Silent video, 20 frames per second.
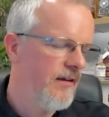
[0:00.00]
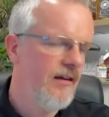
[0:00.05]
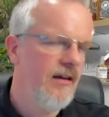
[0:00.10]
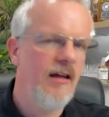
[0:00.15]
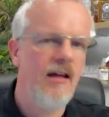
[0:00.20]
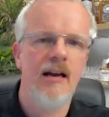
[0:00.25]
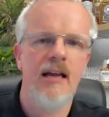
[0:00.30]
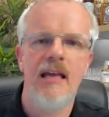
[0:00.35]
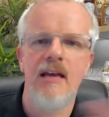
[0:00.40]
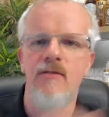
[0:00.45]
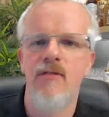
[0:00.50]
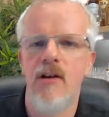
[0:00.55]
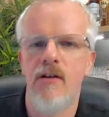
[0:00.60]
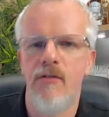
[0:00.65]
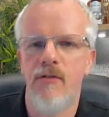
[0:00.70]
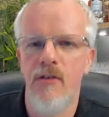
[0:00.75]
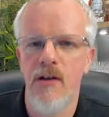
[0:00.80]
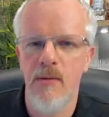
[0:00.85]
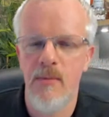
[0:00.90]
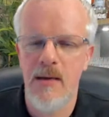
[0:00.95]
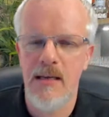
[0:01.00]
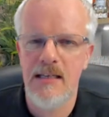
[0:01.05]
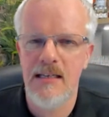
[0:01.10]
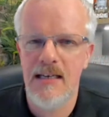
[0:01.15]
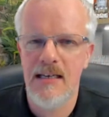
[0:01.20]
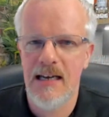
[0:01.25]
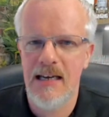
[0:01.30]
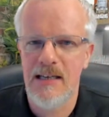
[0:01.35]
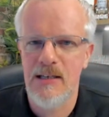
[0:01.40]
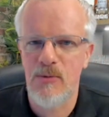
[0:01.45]
And I gave you a freebie
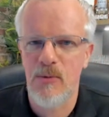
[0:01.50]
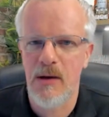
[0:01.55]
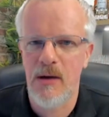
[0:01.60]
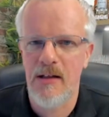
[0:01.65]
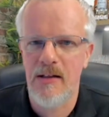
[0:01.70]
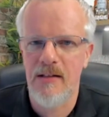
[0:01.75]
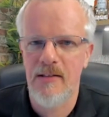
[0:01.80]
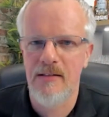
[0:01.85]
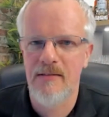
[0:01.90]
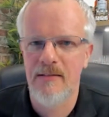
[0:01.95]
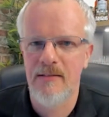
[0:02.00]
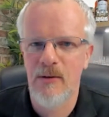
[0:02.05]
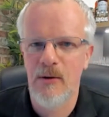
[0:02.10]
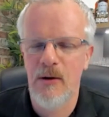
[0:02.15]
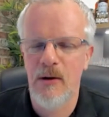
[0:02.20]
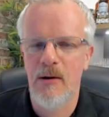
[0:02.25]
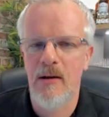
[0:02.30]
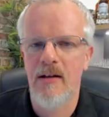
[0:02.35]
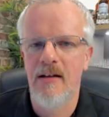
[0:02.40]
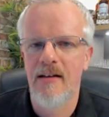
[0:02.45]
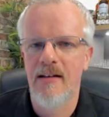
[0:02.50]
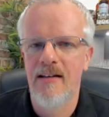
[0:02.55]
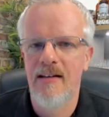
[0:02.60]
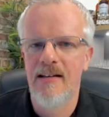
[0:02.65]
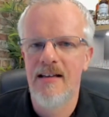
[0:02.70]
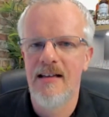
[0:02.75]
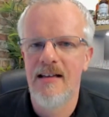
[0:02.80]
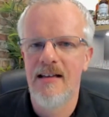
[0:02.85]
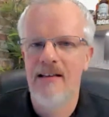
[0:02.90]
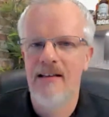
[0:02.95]
tonight as well, or a
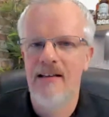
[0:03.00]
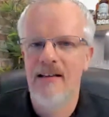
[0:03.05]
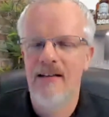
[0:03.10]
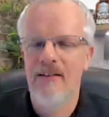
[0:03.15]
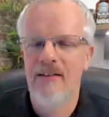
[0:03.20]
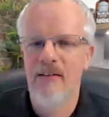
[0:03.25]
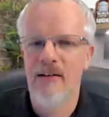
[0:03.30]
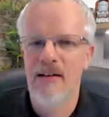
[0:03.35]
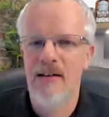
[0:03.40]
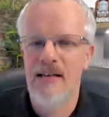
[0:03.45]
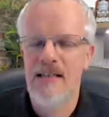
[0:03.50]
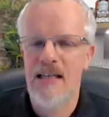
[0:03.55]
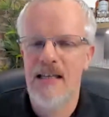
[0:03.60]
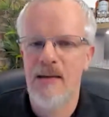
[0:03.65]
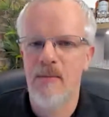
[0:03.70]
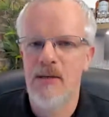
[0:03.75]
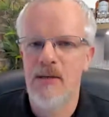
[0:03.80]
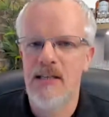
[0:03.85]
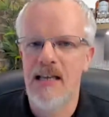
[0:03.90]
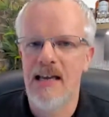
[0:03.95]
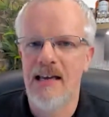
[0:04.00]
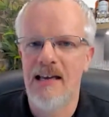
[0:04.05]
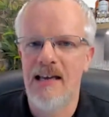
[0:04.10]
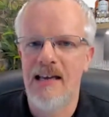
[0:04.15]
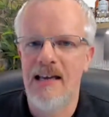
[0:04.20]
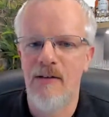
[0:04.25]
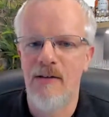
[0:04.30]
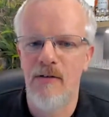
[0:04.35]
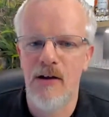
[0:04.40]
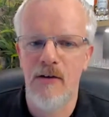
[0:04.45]
slight
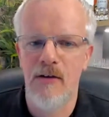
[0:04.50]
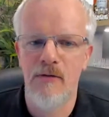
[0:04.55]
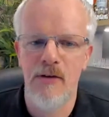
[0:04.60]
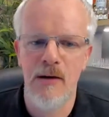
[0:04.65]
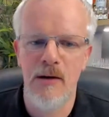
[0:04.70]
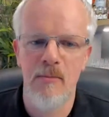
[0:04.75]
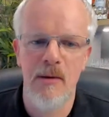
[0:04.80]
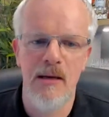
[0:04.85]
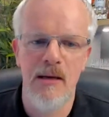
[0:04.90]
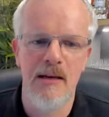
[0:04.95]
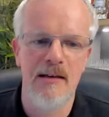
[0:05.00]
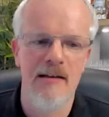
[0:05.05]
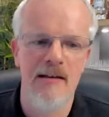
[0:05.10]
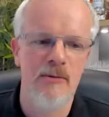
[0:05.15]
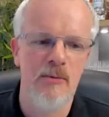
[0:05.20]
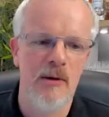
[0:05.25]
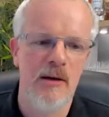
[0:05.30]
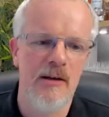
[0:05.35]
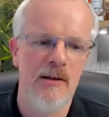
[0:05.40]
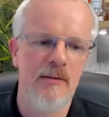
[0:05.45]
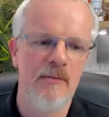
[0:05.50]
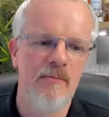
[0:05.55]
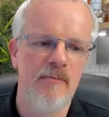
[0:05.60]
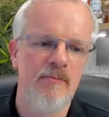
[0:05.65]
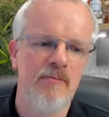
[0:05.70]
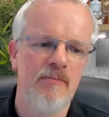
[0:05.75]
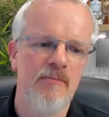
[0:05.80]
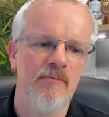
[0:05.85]
mistake gave you a freebie as well.